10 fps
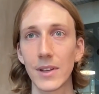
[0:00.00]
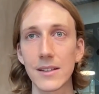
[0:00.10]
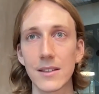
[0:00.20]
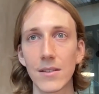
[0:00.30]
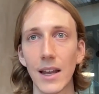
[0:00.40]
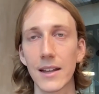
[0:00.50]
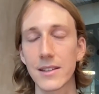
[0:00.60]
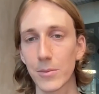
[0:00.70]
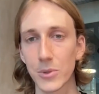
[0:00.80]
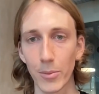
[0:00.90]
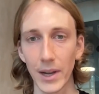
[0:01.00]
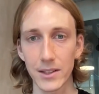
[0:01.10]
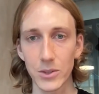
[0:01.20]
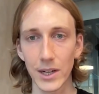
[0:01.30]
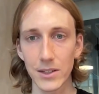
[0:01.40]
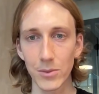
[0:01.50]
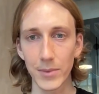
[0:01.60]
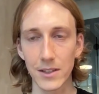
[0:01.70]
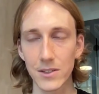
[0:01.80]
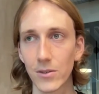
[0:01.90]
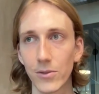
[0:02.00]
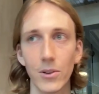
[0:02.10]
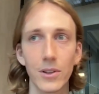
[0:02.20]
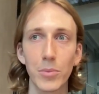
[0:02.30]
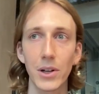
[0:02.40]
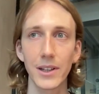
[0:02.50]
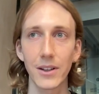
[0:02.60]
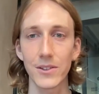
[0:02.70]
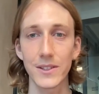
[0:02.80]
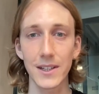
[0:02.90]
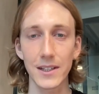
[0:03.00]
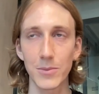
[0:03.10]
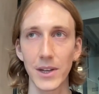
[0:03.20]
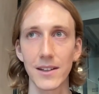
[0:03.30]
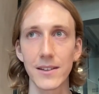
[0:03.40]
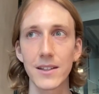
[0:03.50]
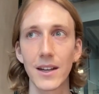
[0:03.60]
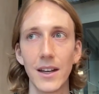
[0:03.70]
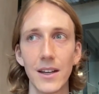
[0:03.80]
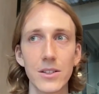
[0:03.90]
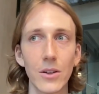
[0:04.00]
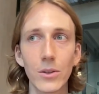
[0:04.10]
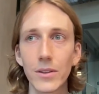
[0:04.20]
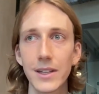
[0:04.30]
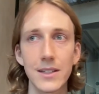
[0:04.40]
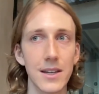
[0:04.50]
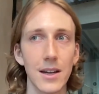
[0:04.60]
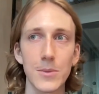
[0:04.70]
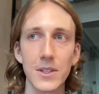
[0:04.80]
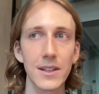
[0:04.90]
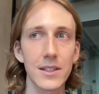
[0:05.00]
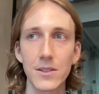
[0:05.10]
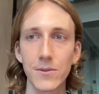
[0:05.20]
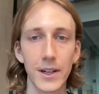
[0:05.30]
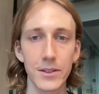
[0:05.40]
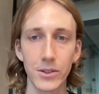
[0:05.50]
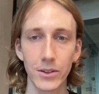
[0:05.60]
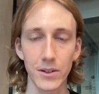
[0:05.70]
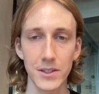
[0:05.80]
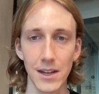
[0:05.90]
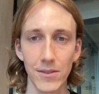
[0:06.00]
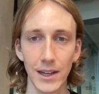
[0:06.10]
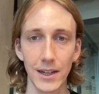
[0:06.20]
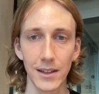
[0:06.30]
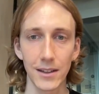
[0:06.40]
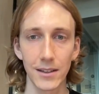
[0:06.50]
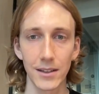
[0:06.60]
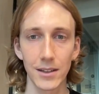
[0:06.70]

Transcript: it adds up to about 22 minutes overall, and Polygon 6 minutes. So all of these times, they're just far too long to have any